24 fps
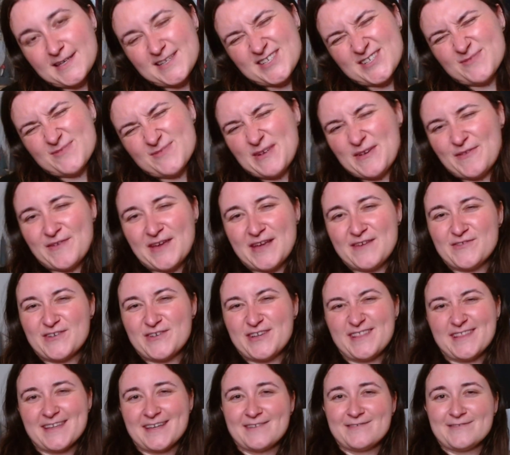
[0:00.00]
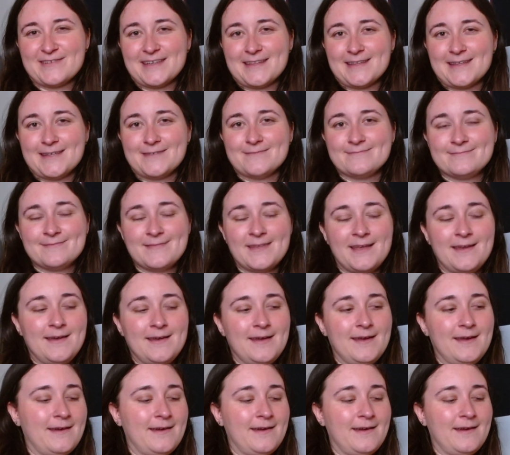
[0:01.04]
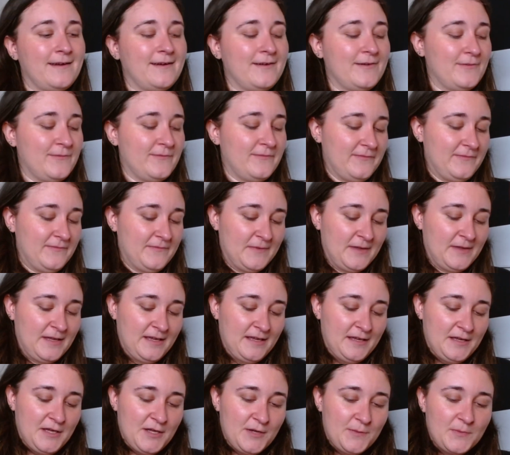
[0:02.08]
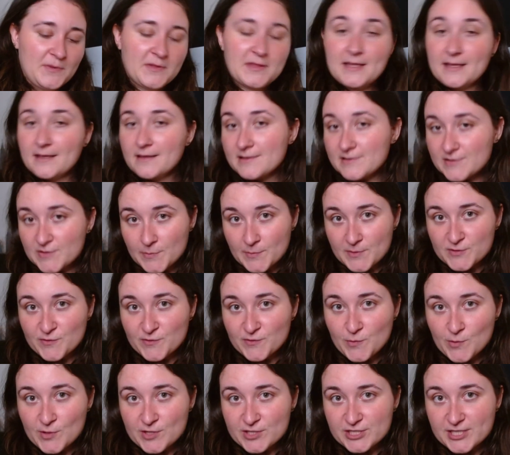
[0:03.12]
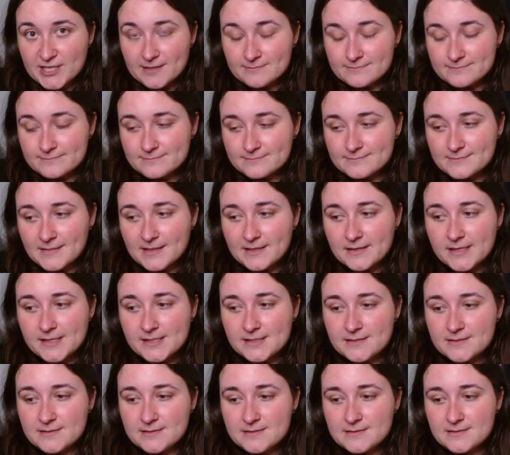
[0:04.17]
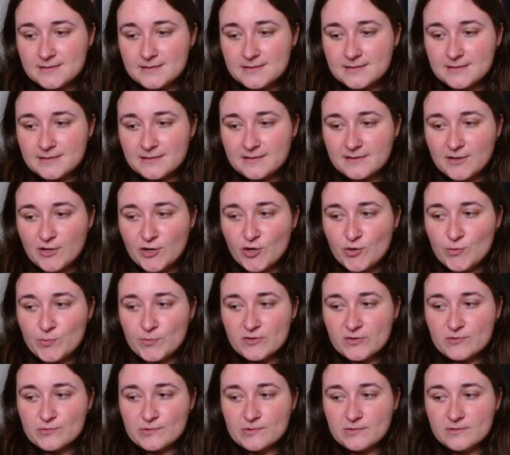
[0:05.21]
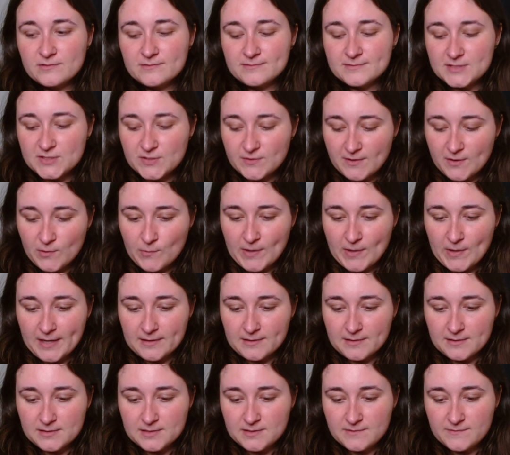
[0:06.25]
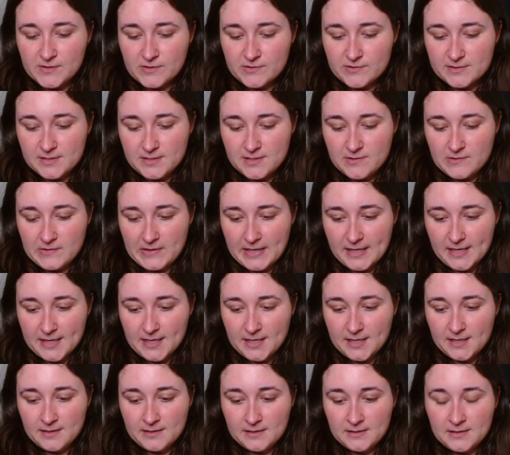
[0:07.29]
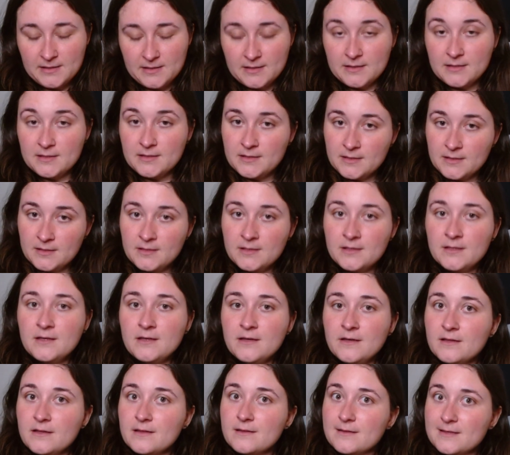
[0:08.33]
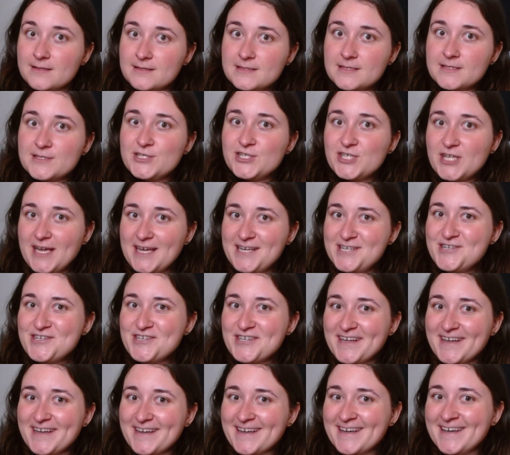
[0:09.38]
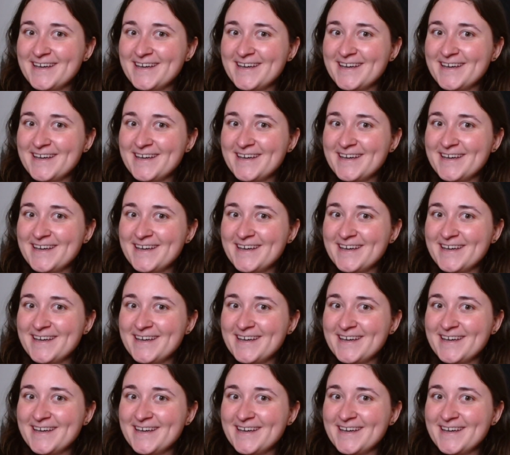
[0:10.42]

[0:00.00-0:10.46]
my favourite thing, really. But thank you so much for watching, and I hope you're all doing well. And if you're in the UK, things are changing,